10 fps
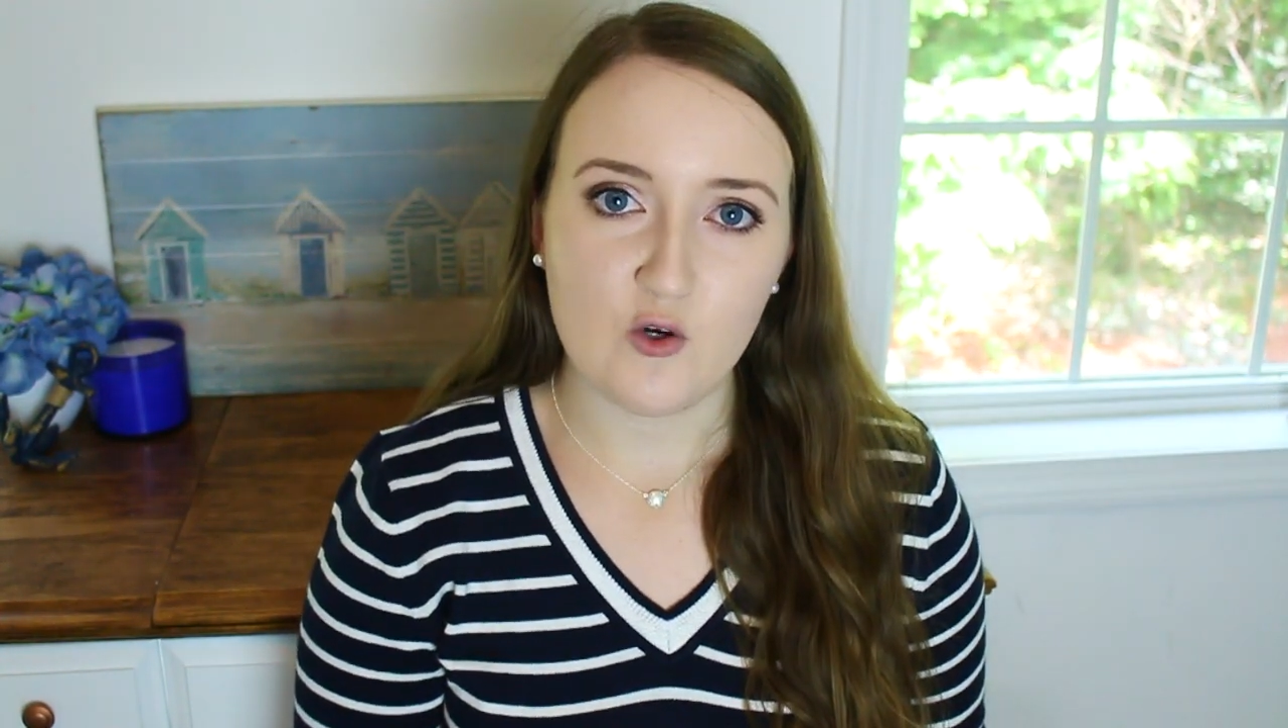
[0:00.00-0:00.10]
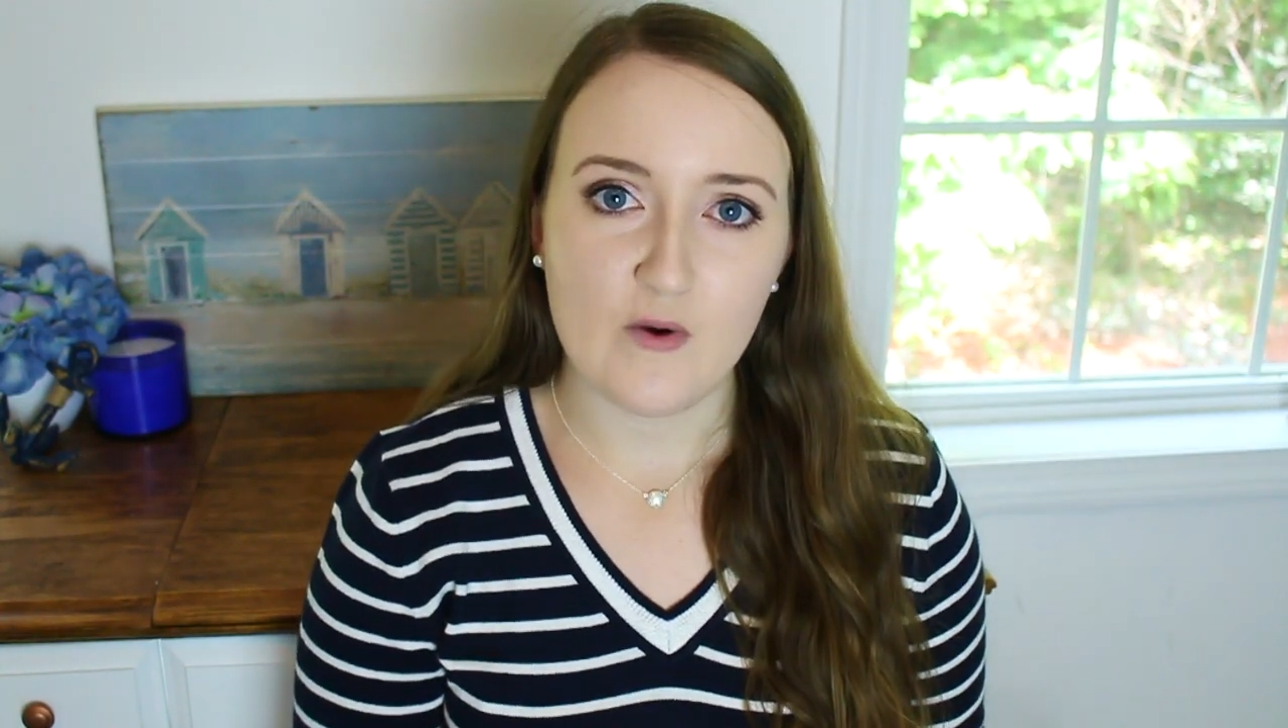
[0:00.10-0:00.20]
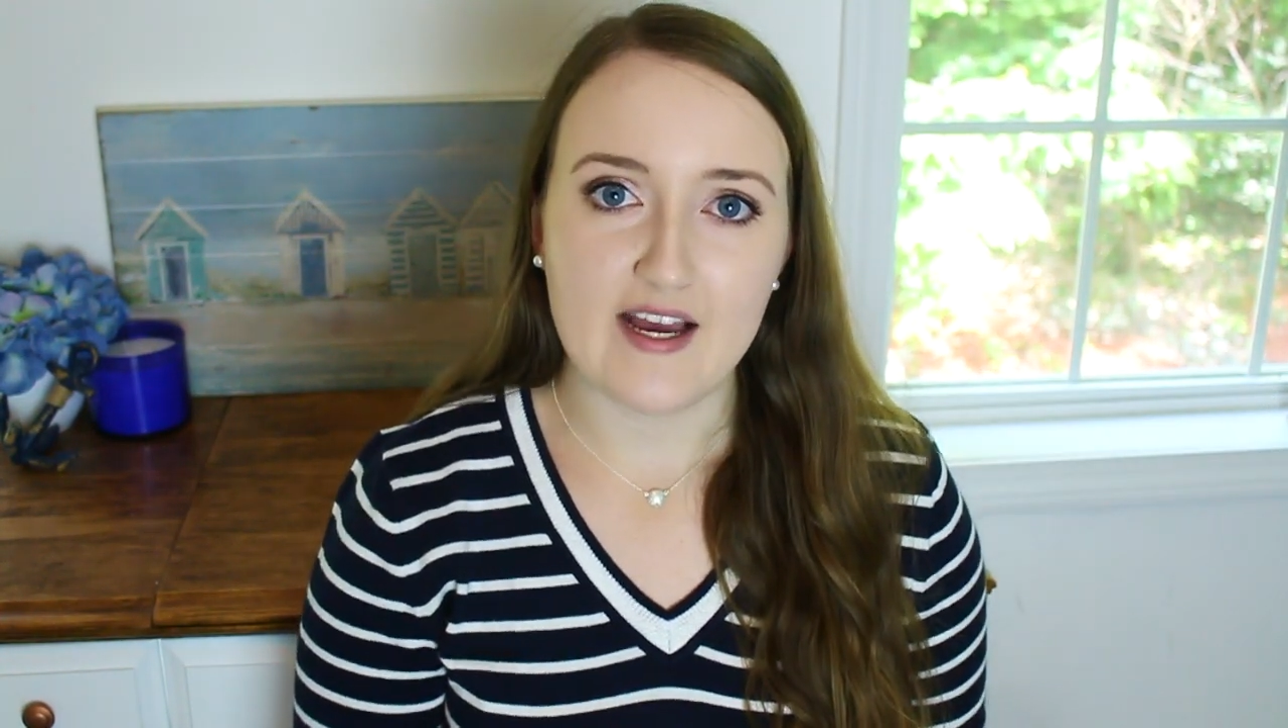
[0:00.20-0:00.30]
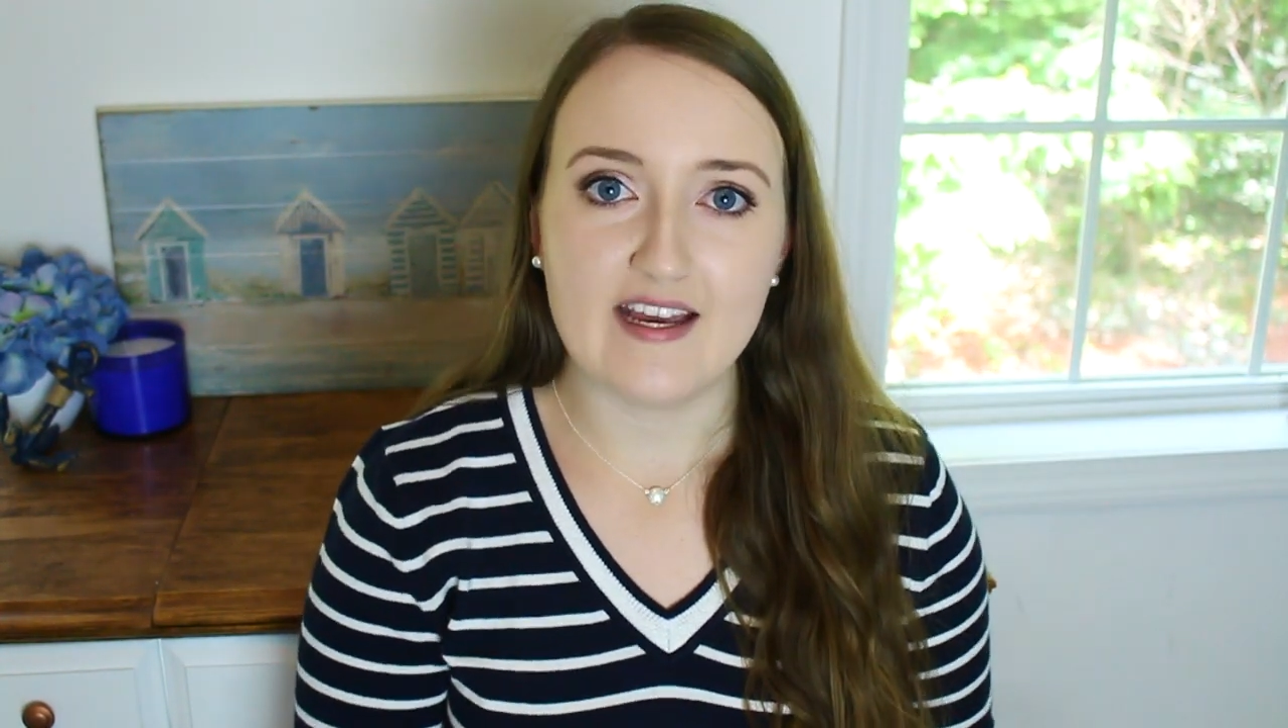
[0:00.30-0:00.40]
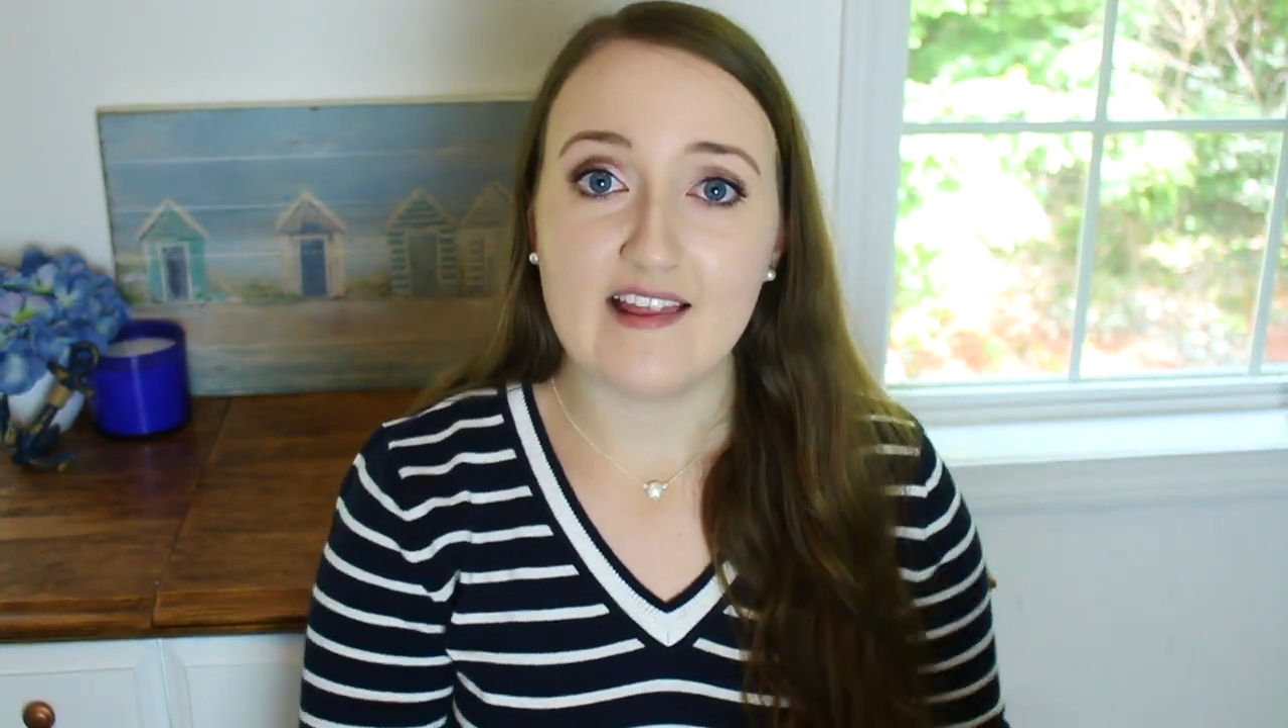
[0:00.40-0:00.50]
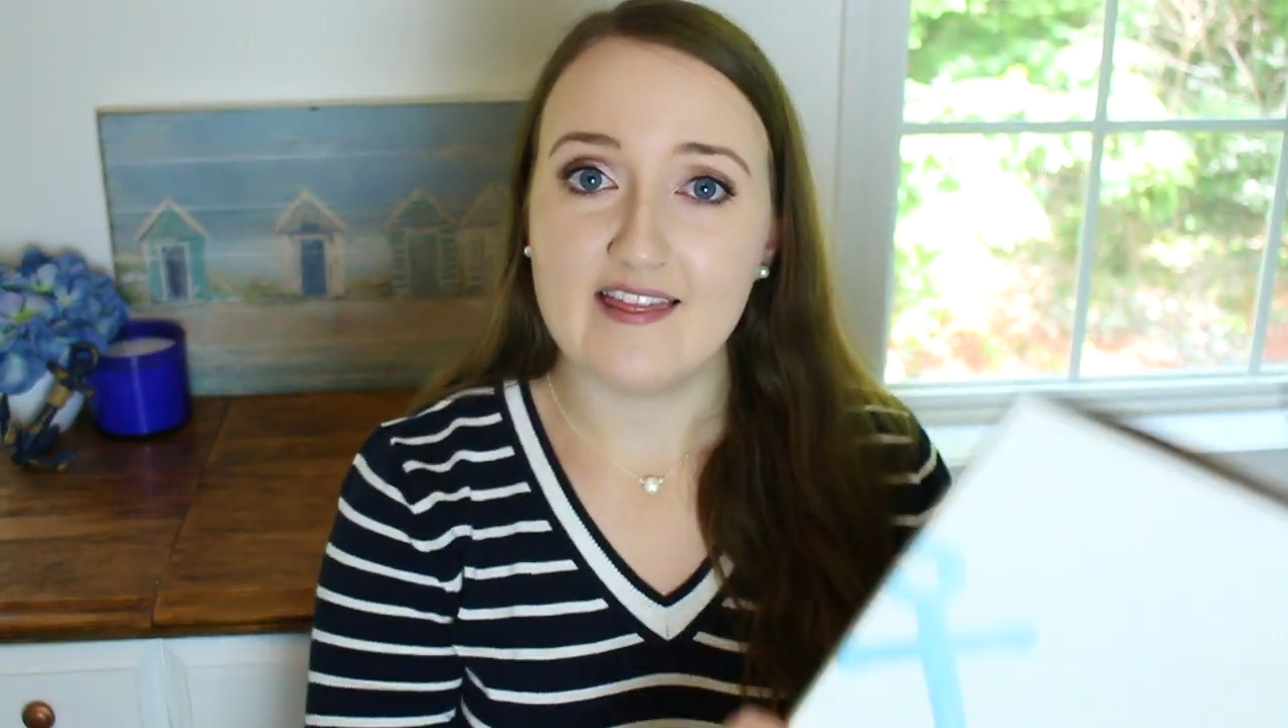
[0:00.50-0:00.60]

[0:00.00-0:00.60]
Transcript: away